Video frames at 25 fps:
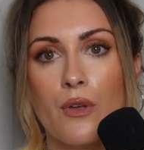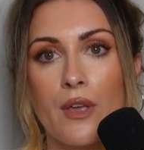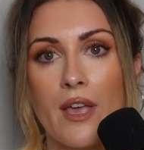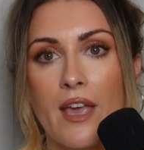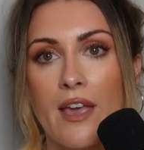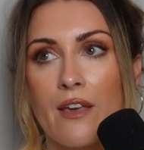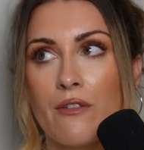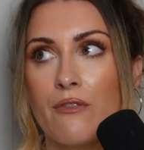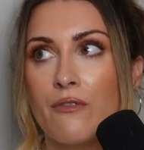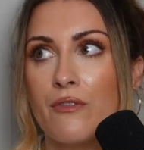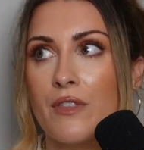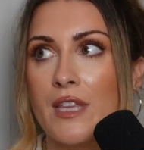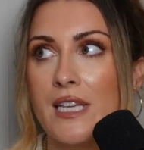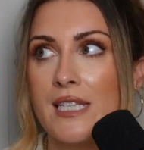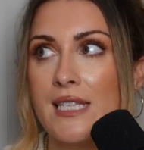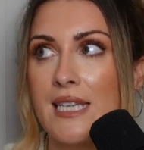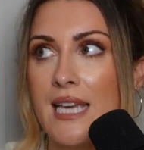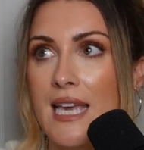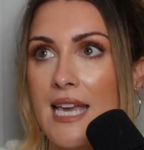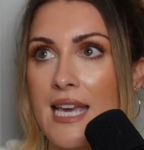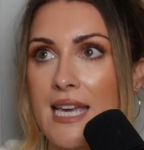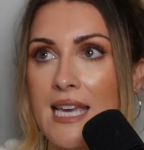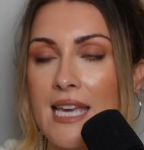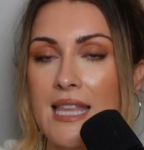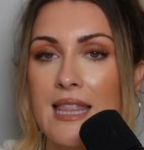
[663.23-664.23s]
If they
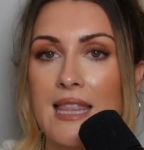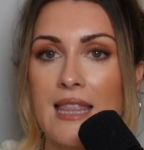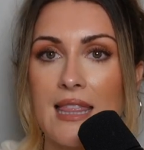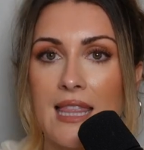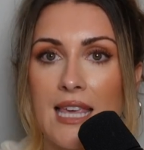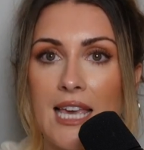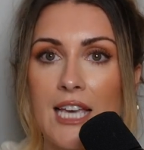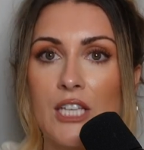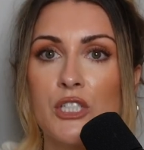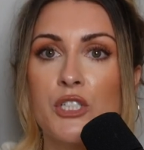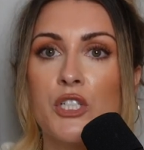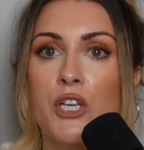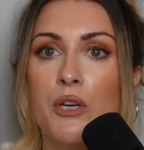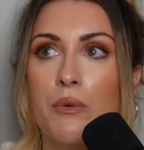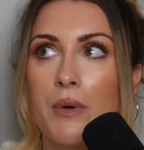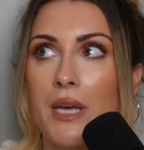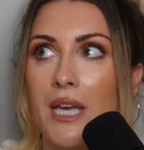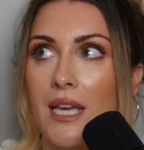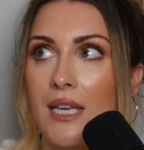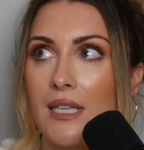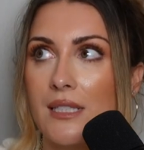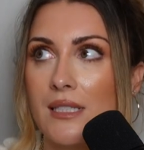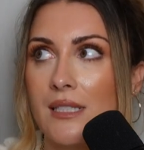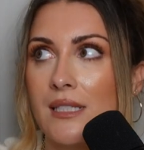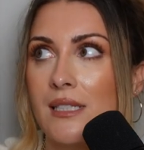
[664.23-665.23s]
take him, the issue
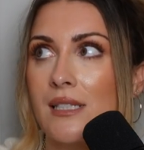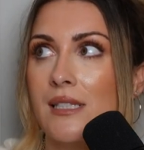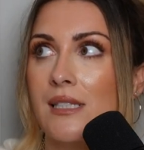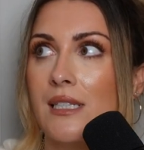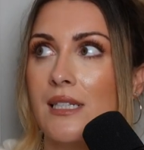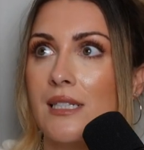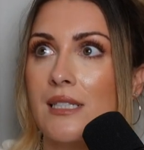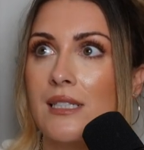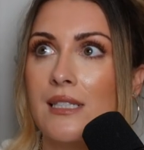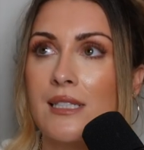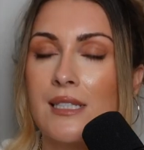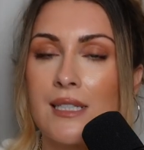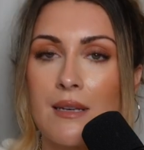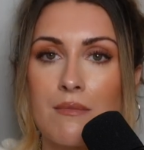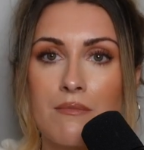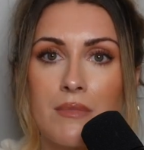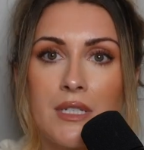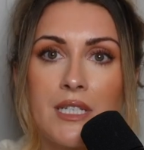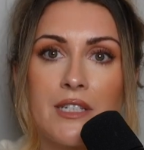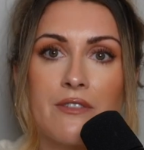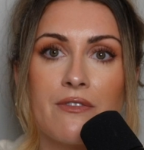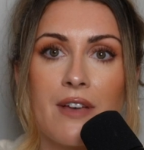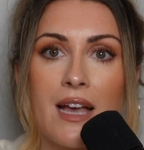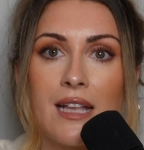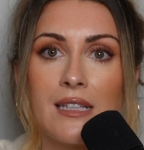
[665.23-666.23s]
is that
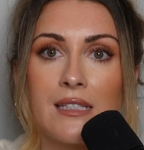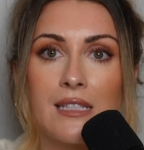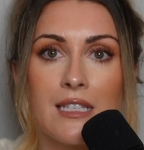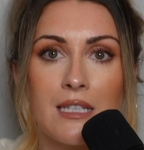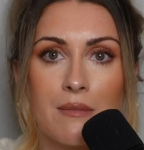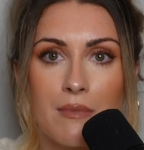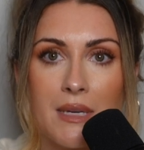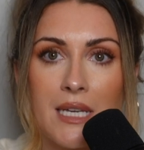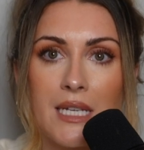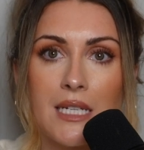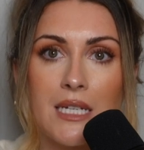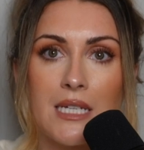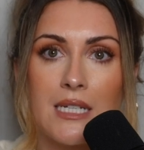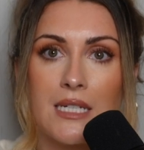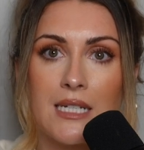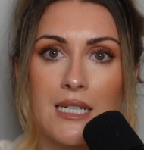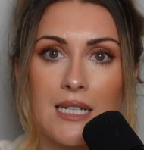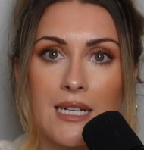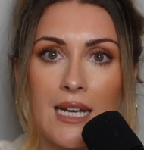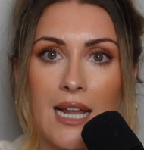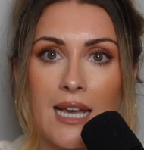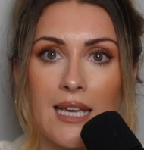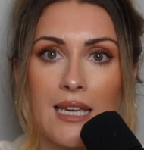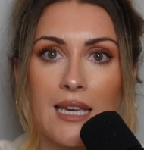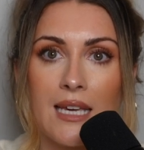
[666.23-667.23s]
somebody fancied me and he
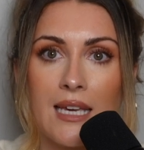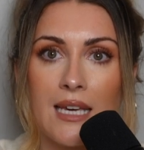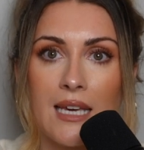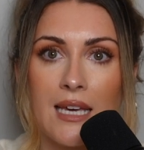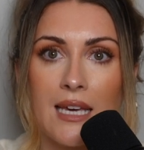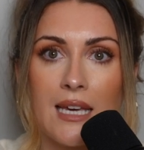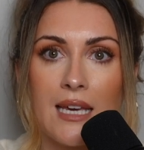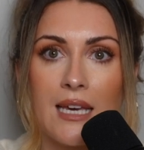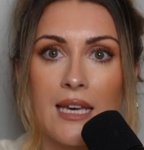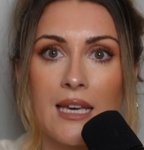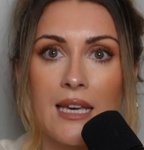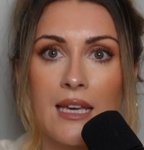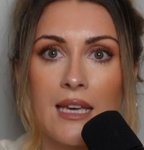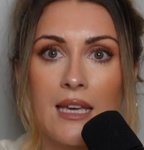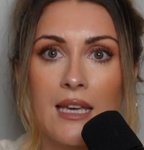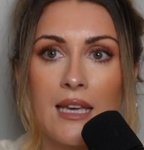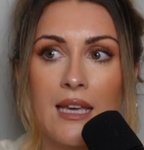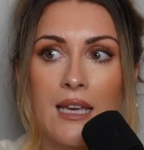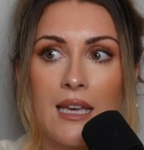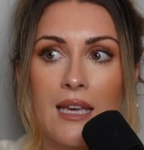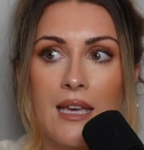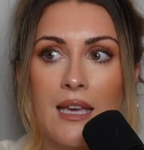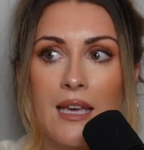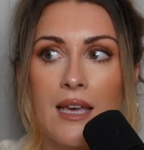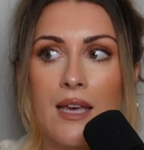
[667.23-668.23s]
didn't like it,
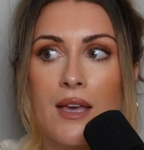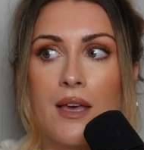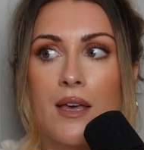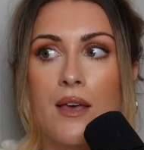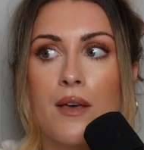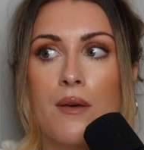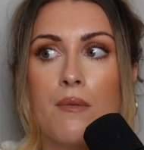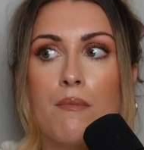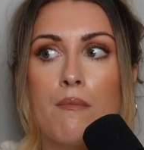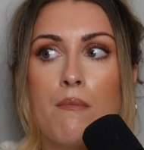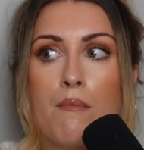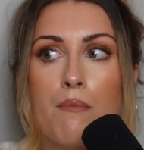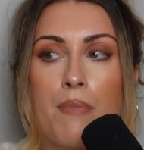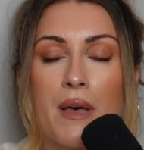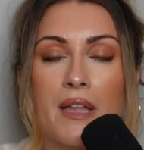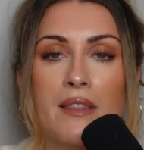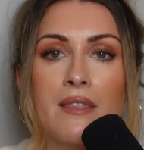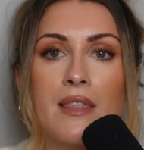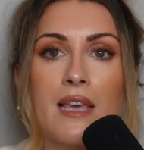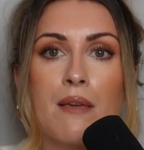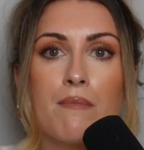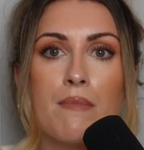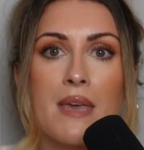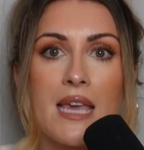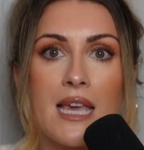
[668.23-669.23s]
but
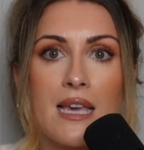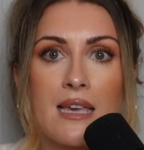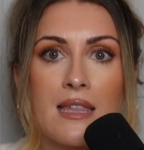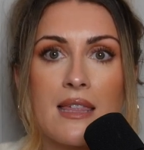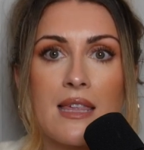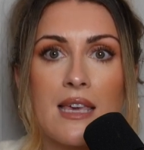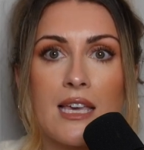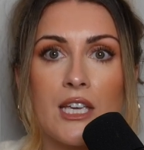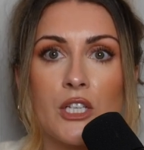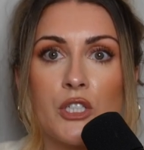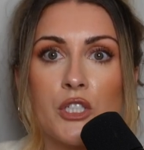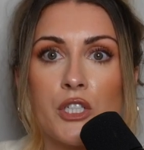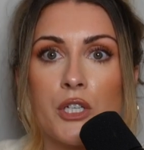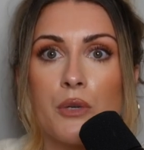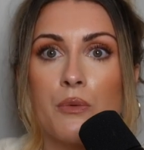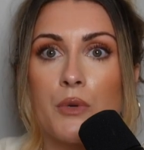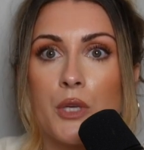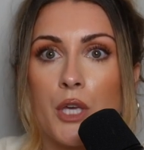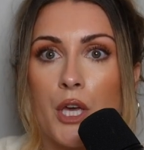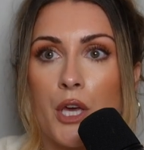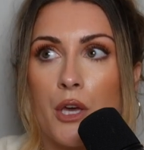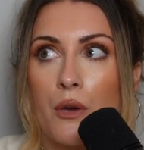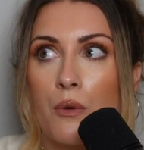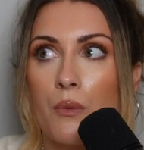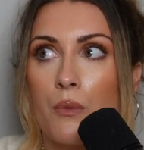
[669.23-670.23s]
they make the issue
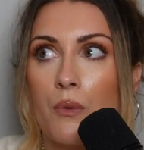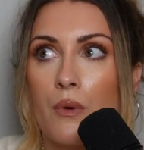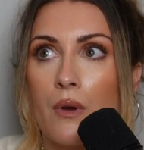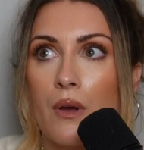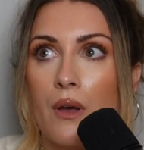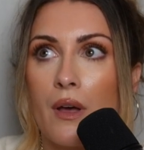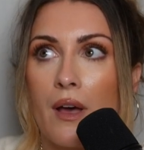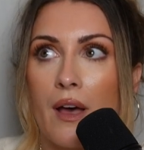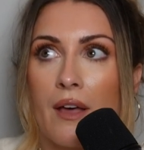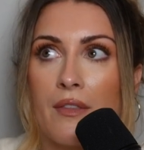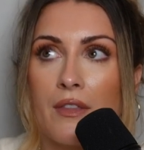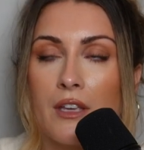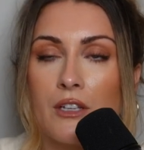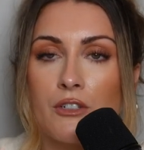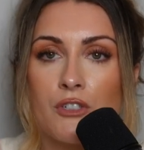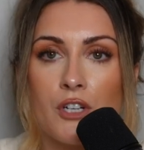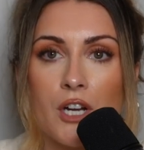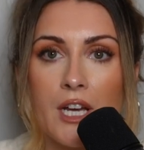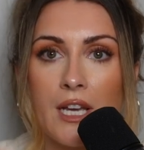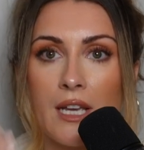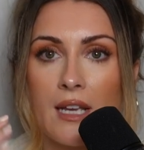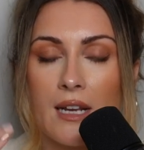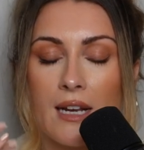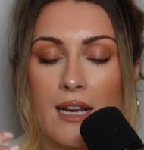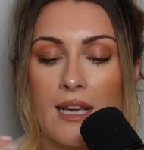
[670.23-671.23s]
you and they
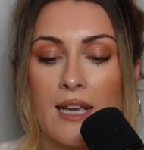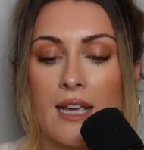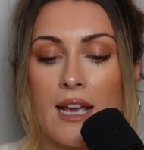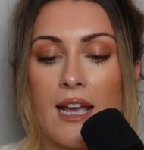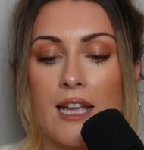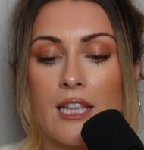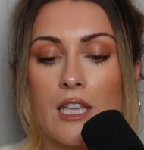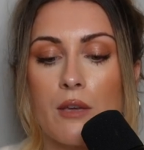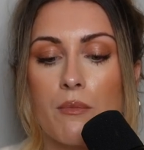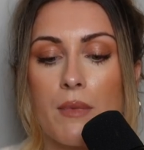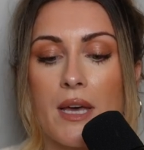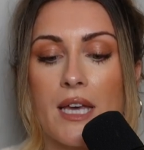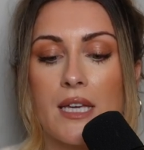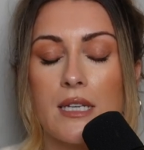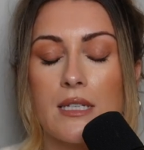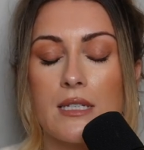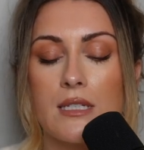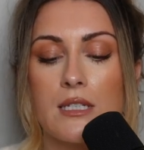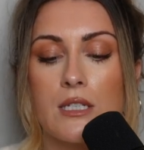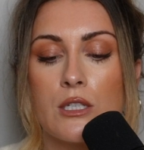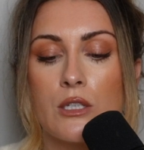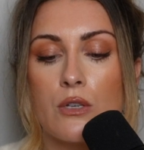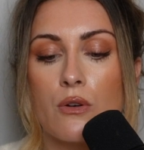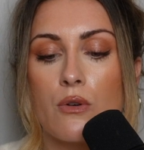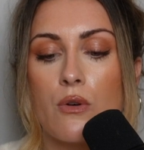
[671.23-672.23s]
try and like get in your mind.
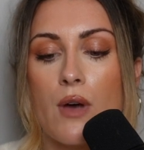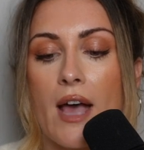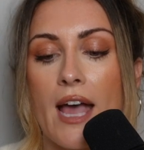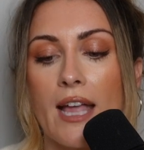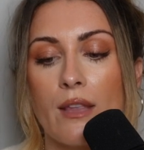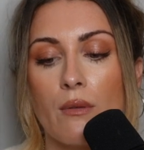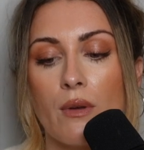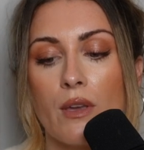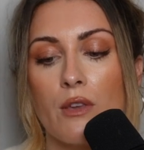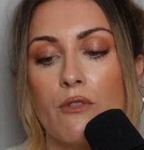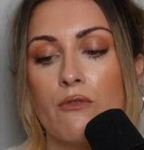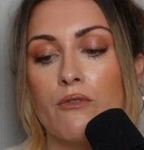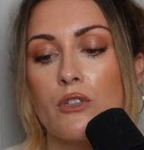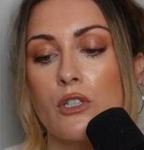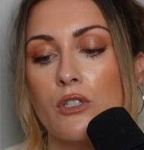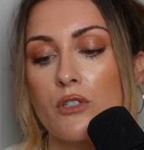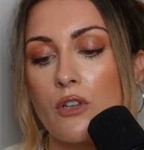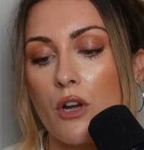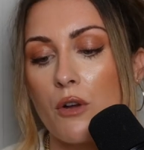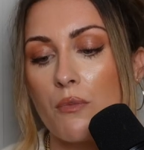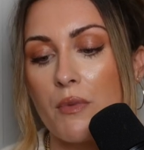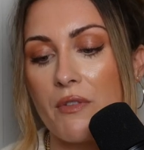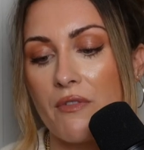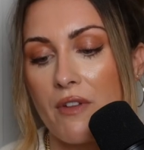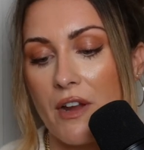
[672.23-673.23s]
So anyway, you've just got
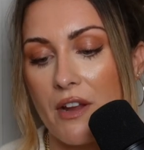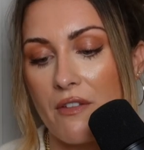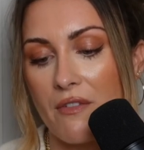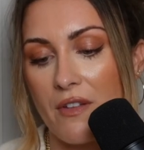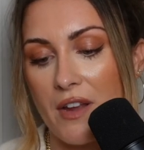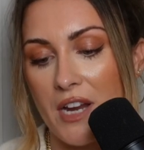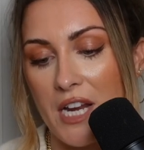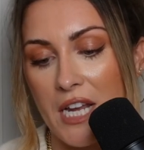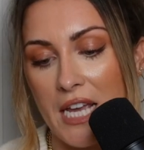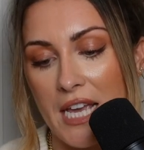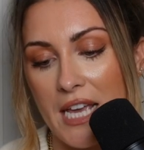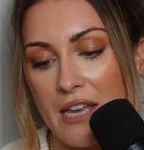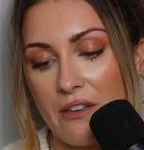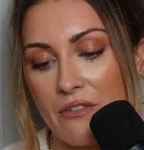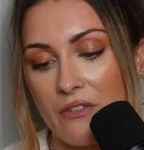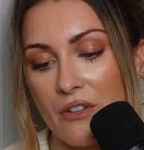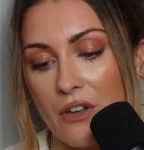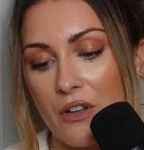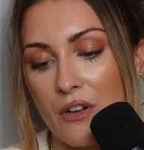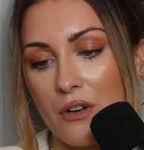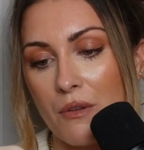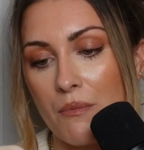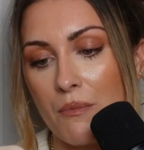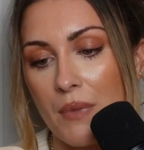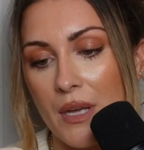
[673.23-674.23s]
to be very, very
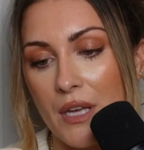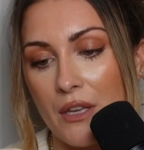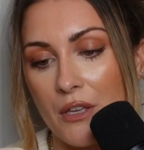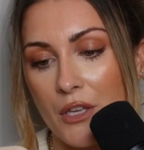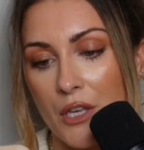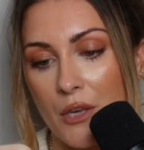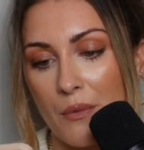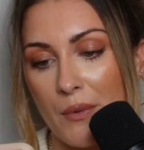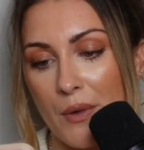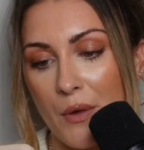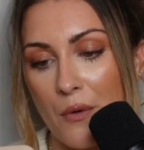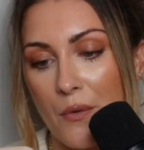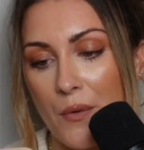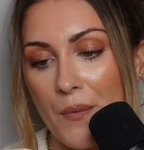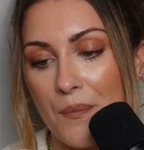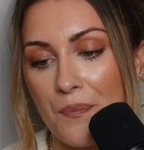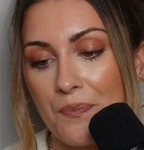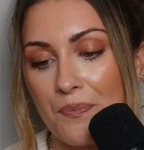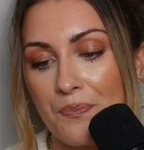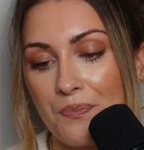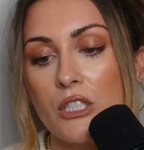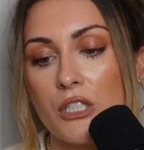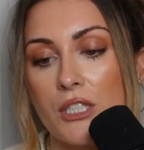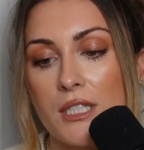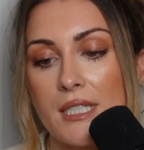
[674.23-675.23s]
careful. But here we go.
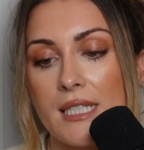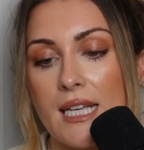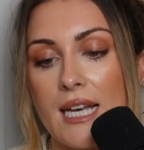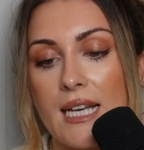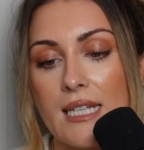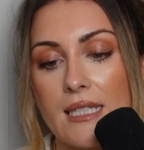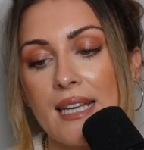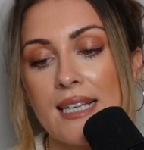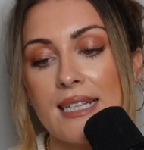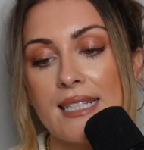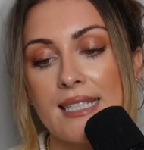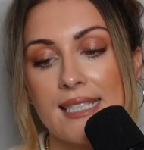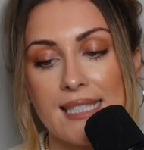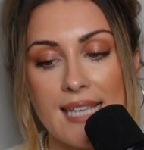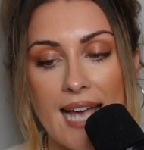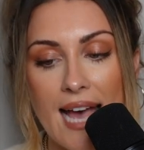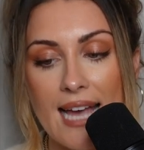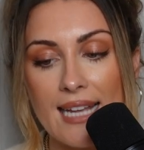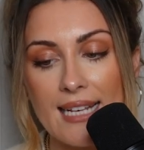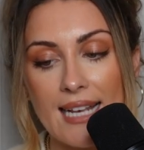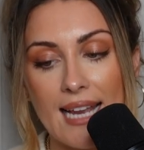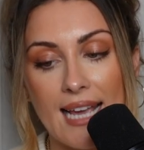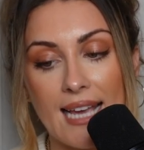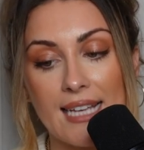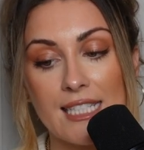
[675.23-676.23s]
She said,
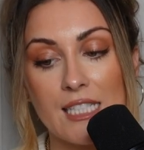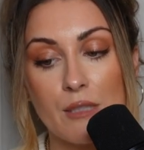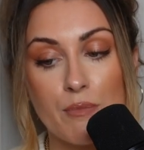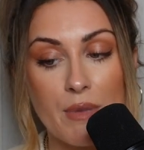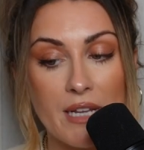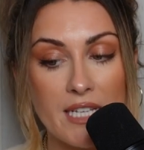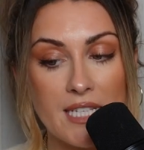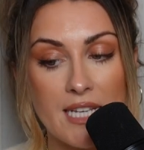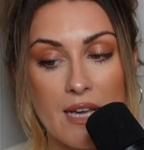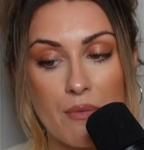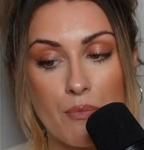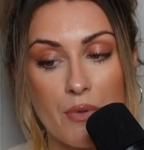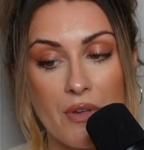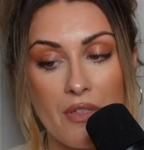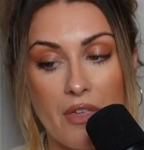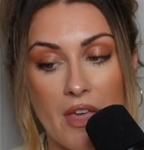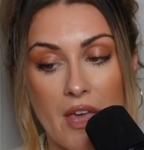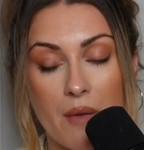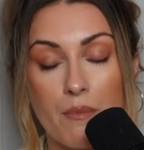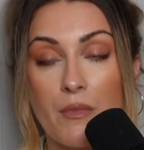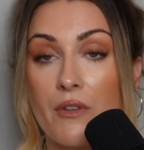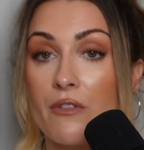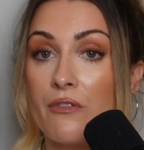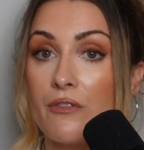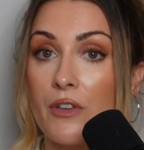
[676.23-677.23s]
sadly, I split up with
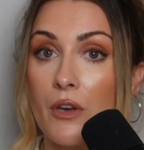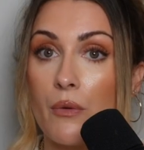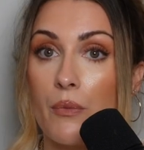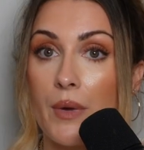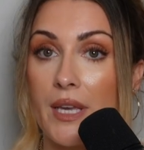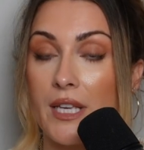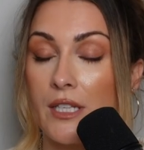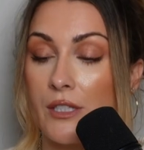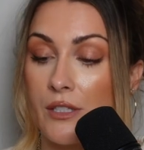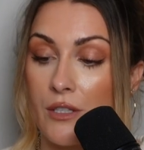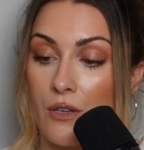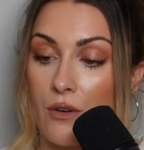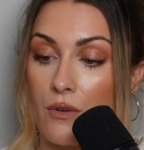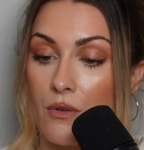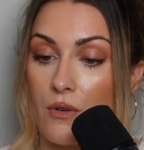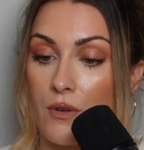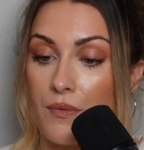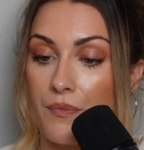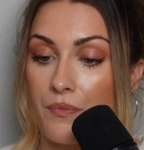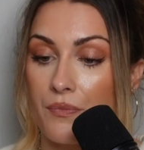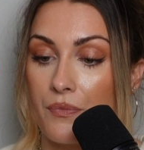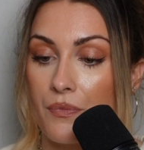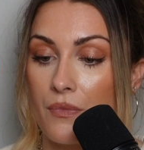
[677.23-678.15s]
him a few weeks ago.